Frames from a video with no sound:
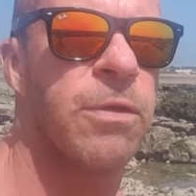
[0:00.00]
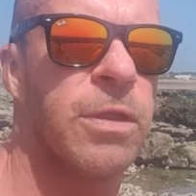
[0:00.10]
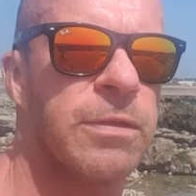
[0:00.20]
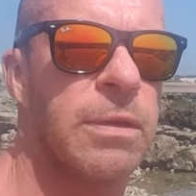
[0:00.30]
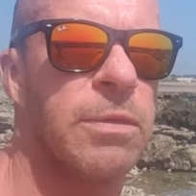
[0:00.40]

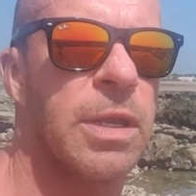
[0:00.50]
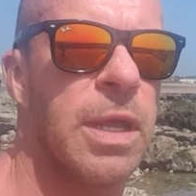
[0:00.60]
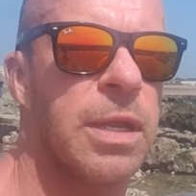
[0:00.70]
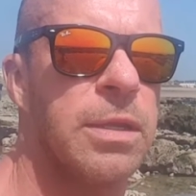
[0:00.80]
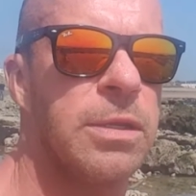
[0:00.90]
further down the
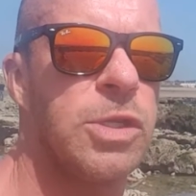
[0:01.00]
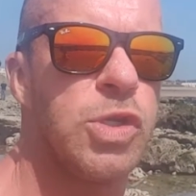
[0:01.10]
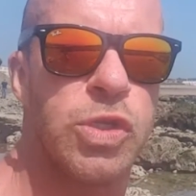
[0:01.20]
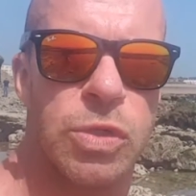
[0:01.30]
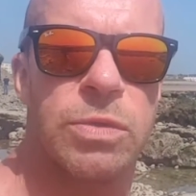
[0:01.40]
line,
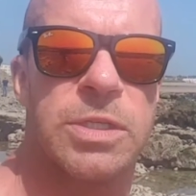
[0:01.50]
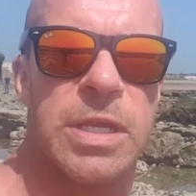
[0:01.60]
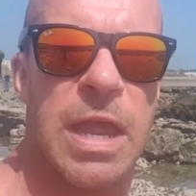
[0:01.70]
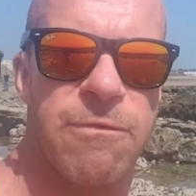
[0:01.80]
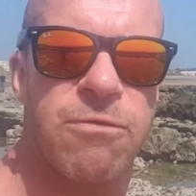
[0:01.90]
you do
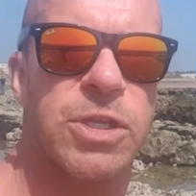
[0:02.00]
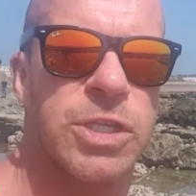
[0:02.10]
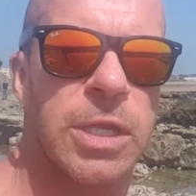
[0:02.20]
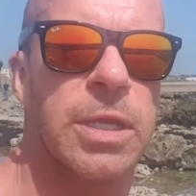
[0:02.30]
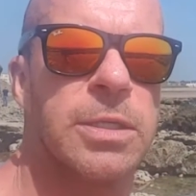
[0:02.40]
this every
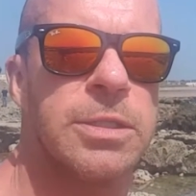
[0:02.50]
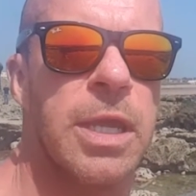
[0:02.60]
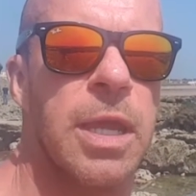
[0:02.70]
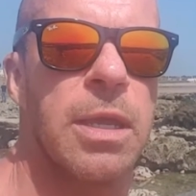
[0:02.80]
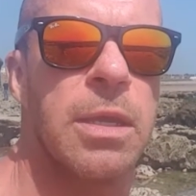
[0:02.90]
single
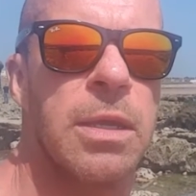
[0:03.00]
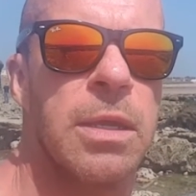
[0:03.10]
day.